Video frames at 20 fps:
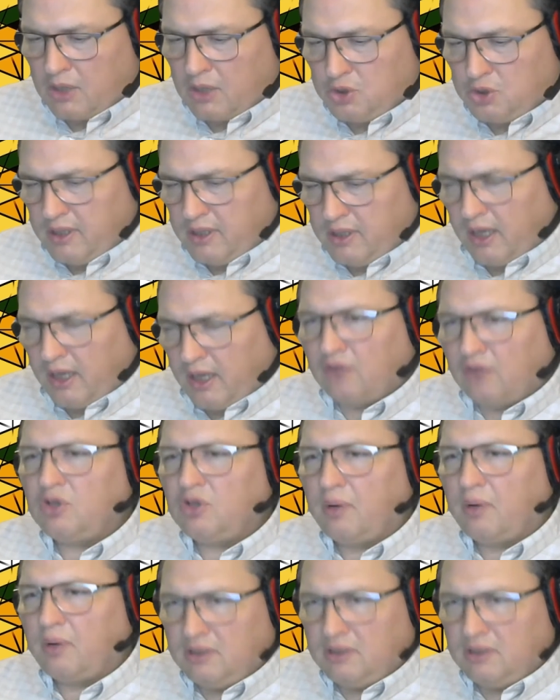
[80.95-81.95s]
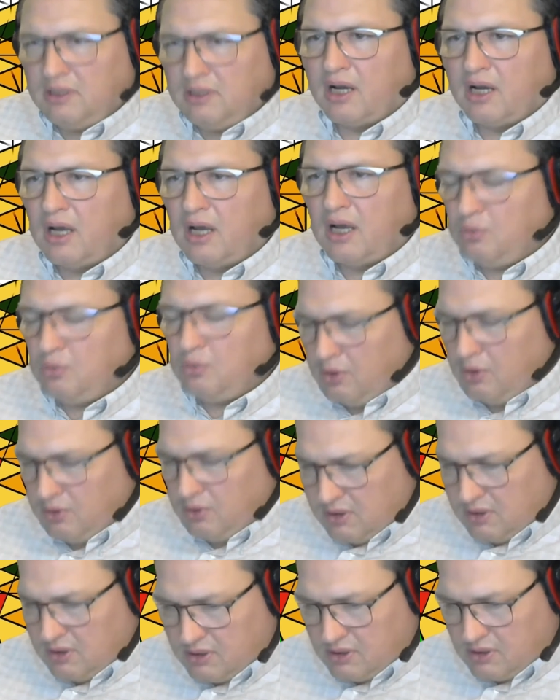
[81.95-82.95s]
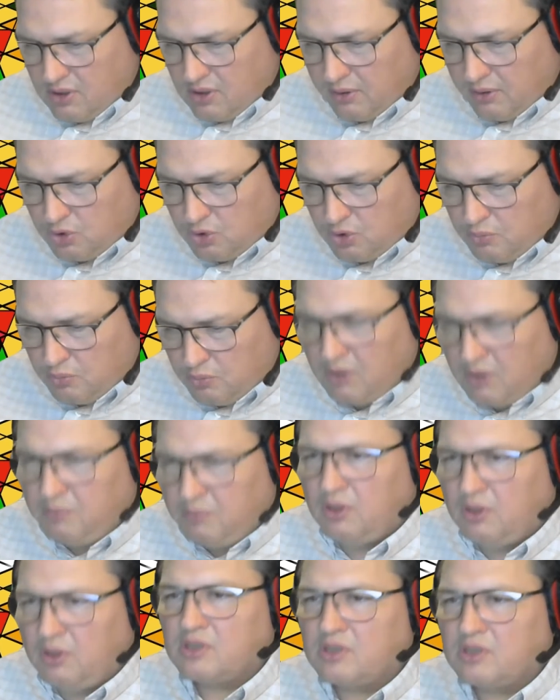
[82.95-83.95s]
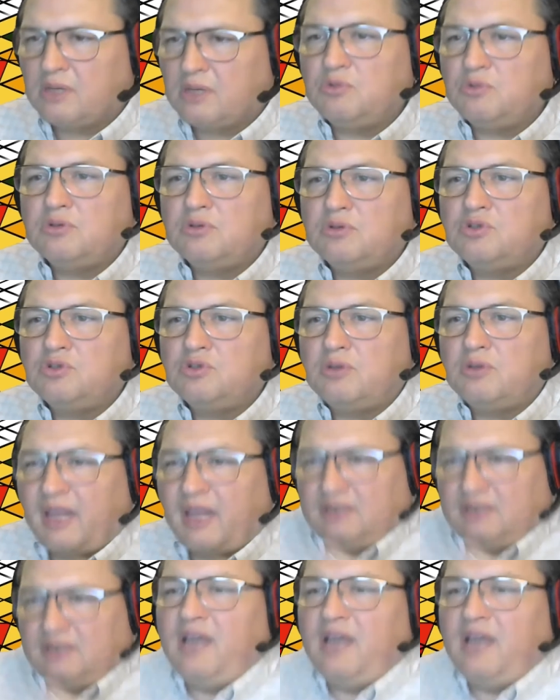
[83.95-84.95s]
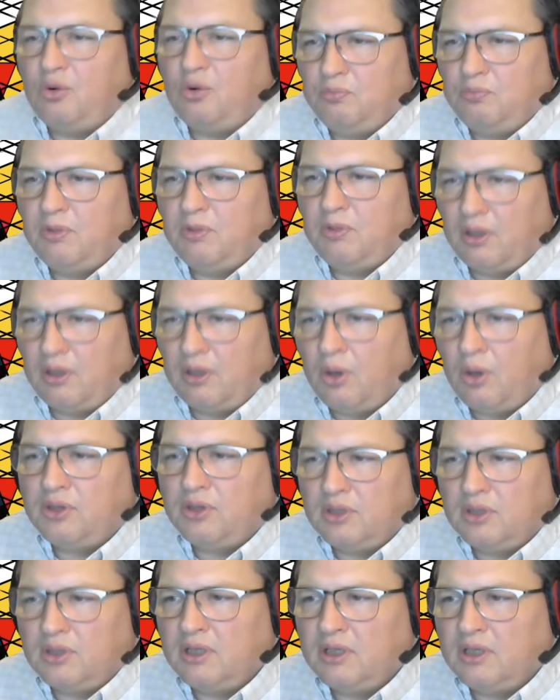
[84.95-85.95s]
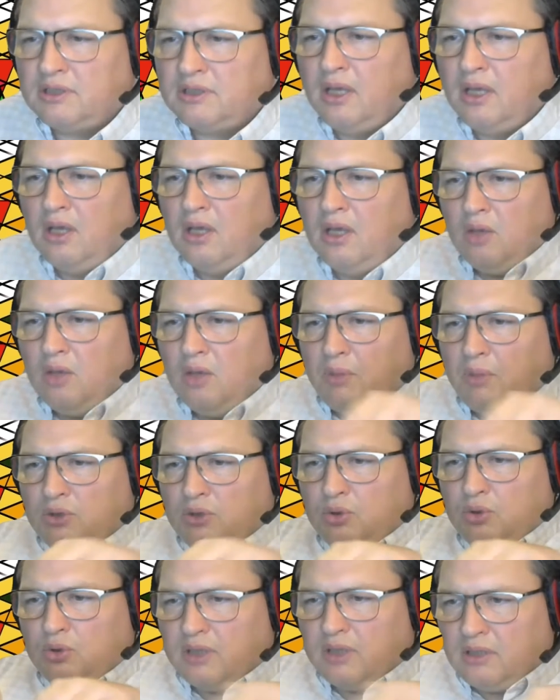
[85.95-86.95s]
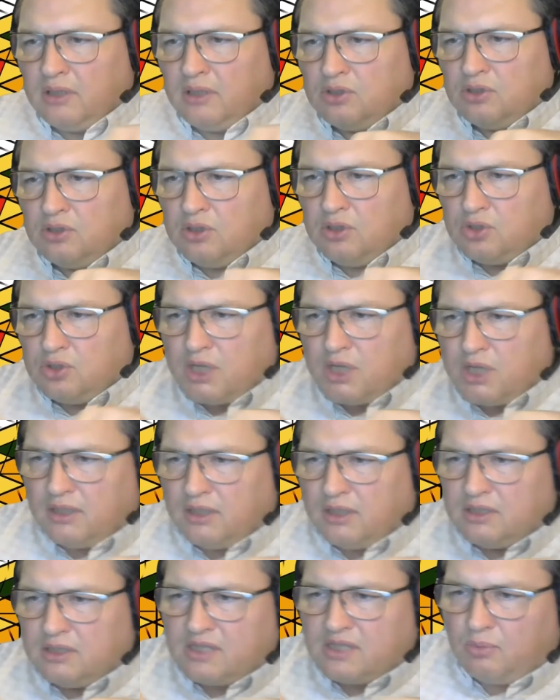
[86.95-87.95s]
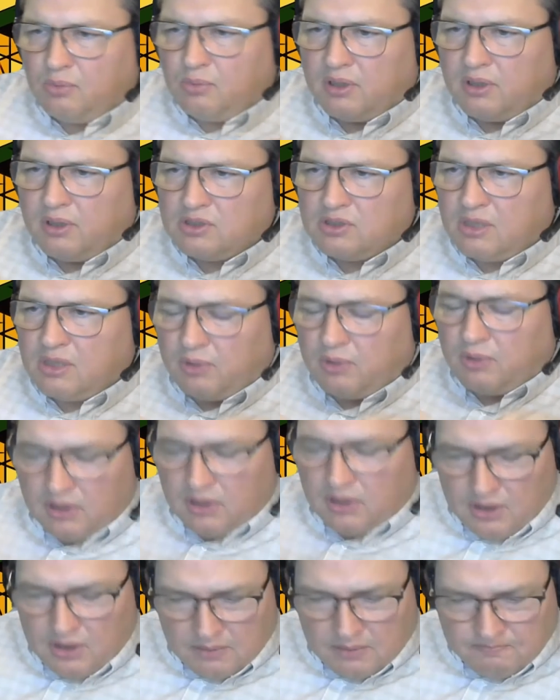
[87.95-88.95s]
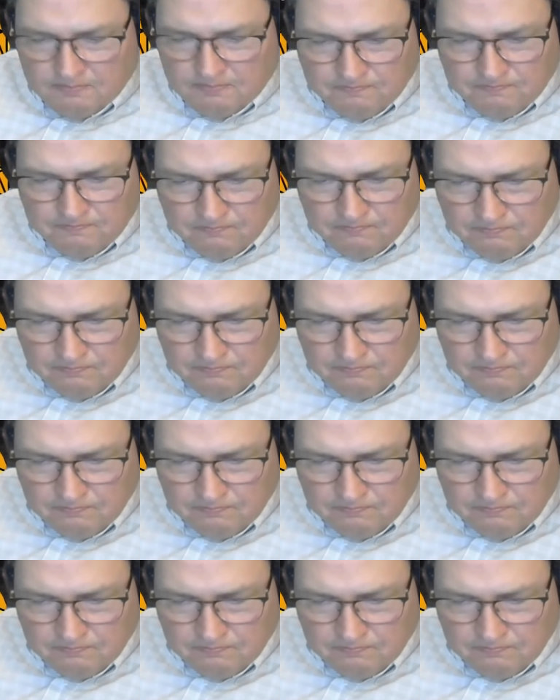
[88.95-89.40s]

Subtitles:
actually I have no idea how long it is going to be because I'm right now recording it, but you can check it somewhere here.